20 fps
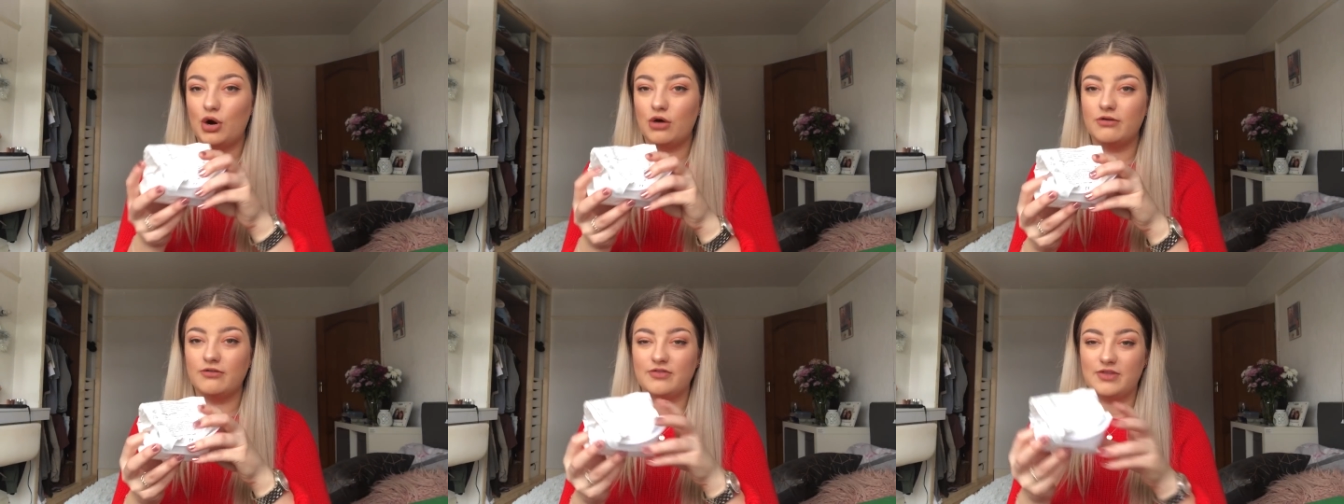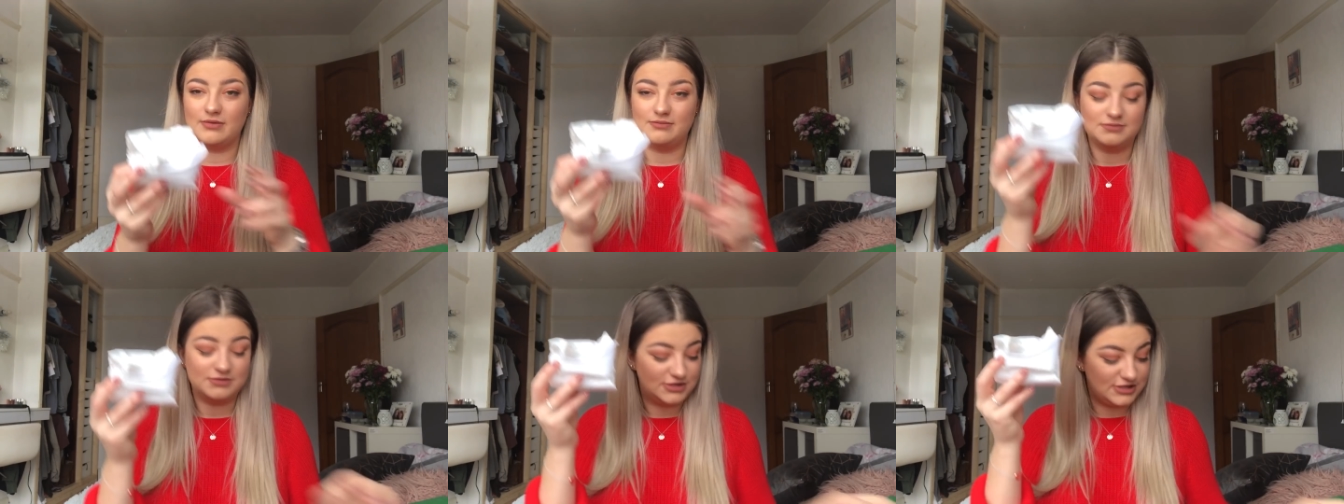of
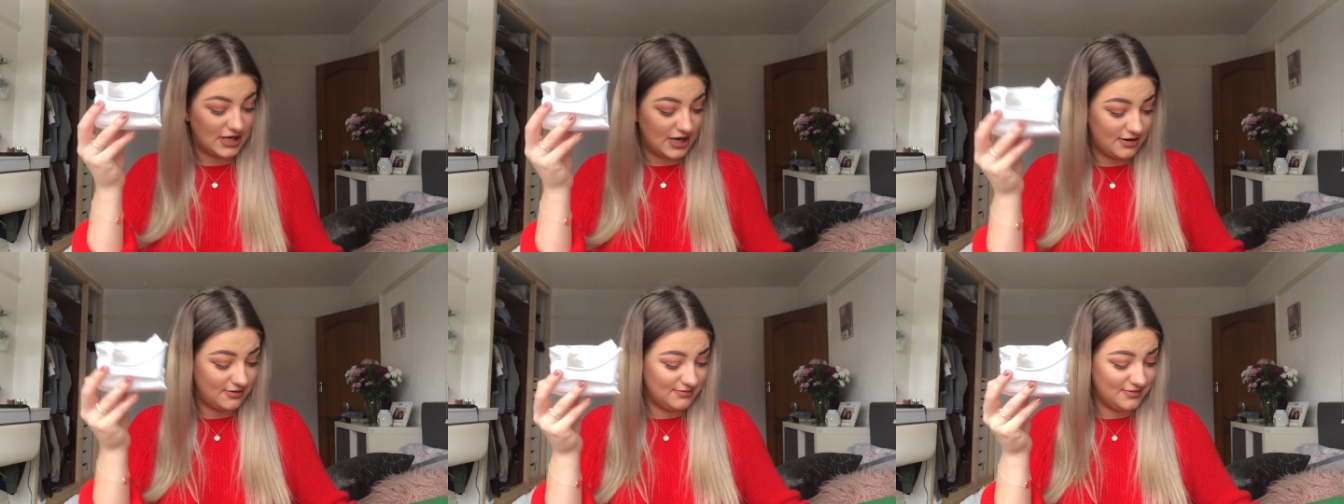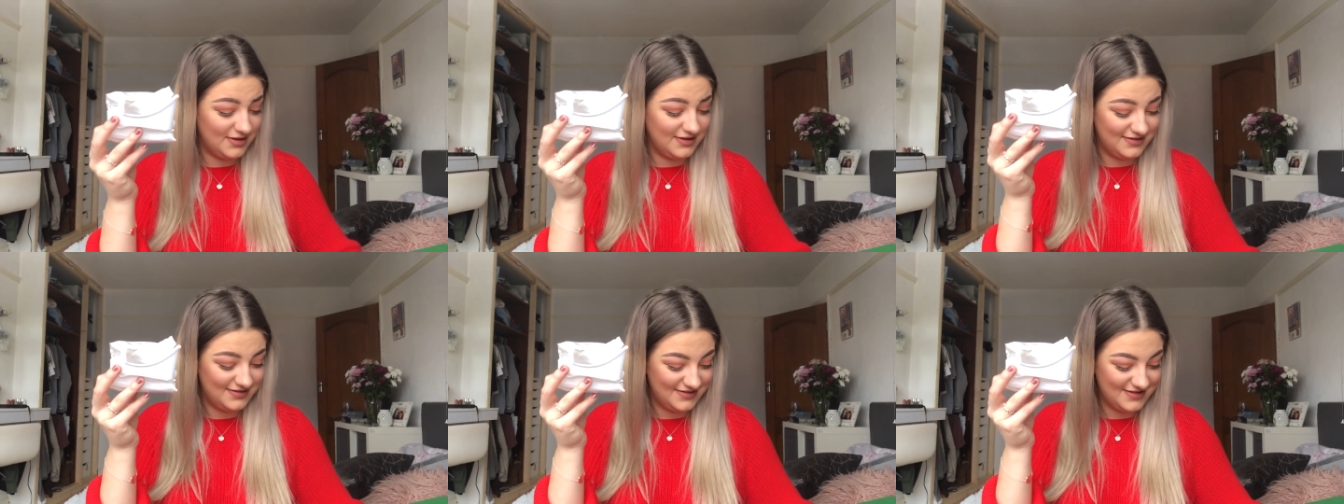them, so
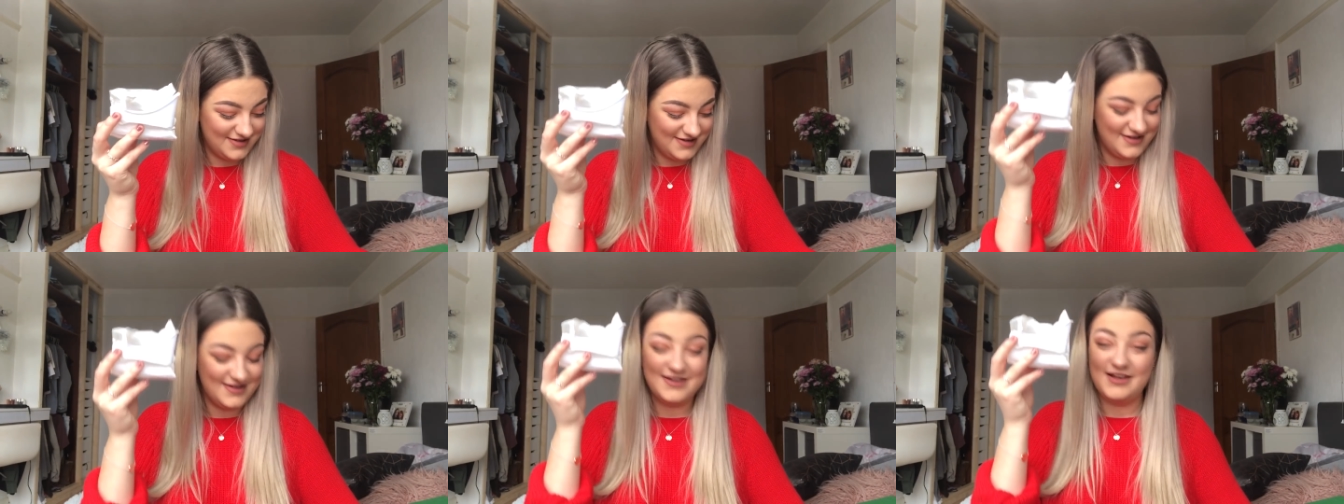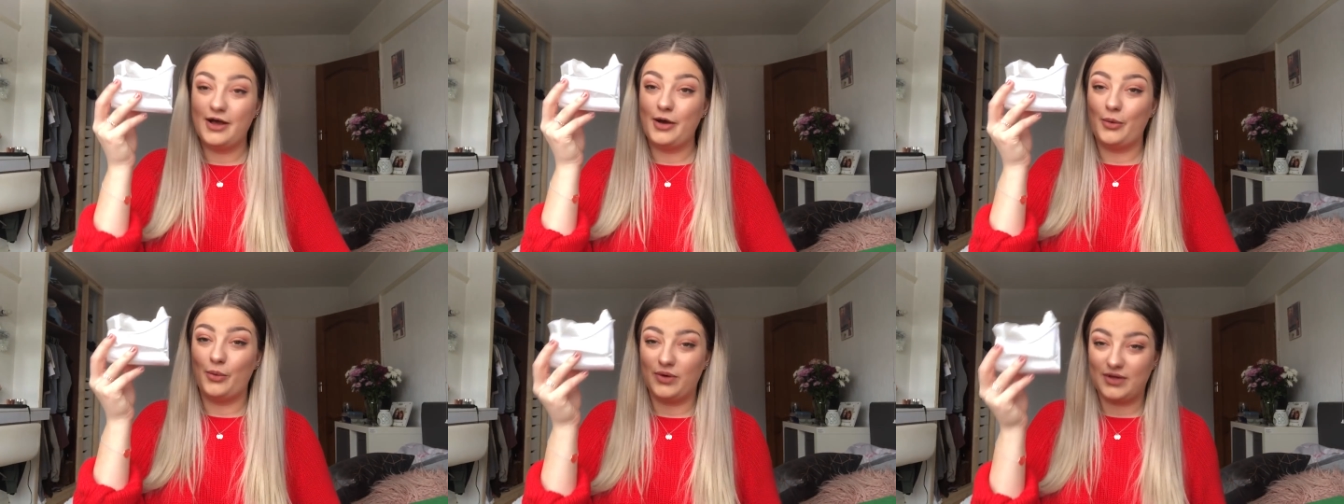
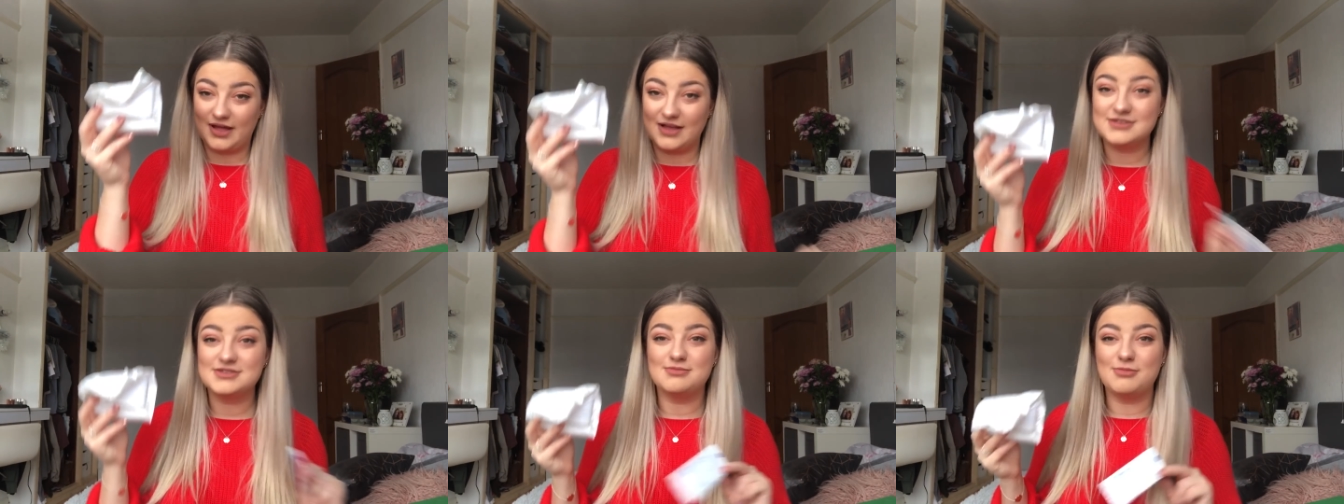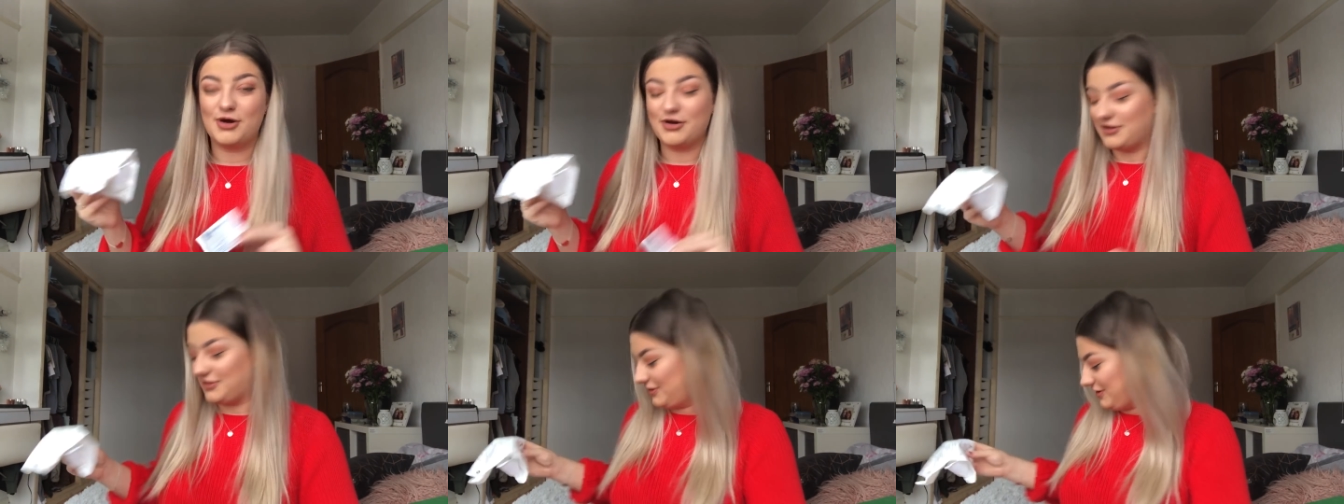we'll get some
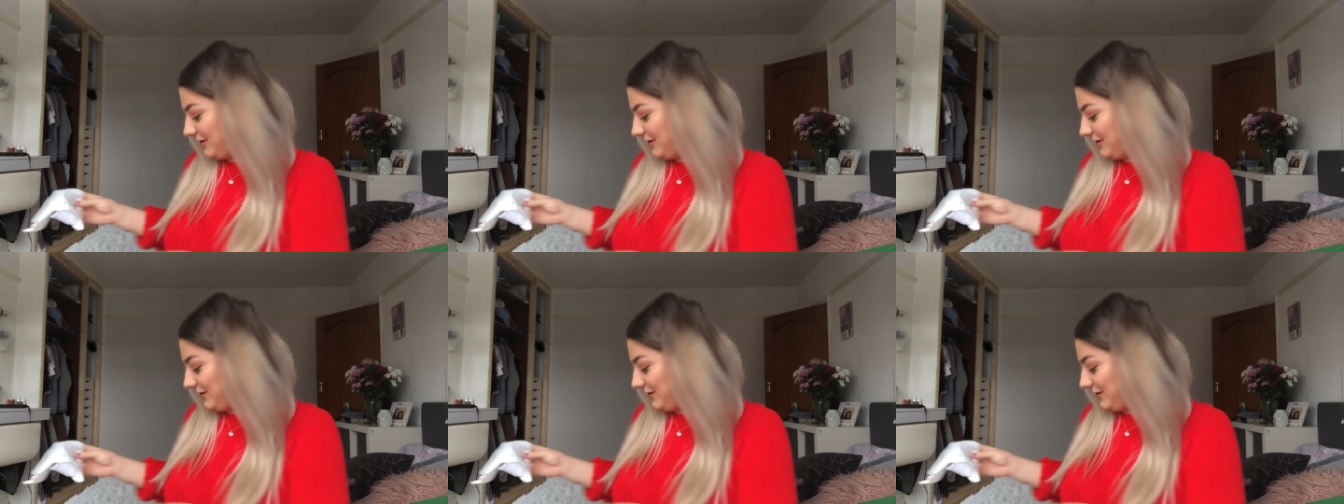more of